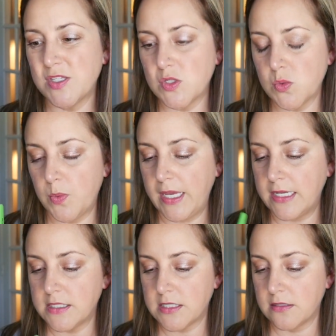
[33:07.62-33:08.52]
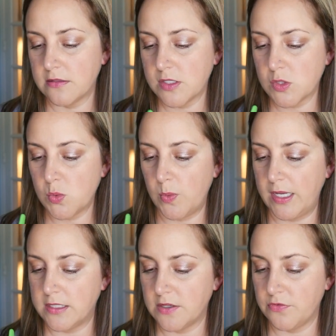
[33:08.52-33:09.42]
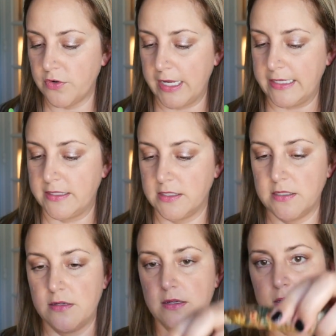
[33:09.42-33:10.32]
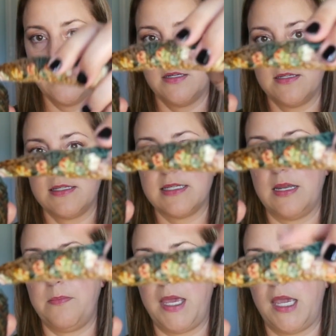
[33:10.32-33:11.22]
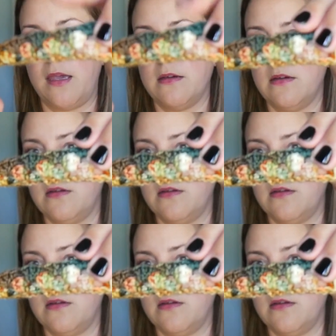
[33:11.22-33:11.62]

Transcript: sweet, sweet friend sent me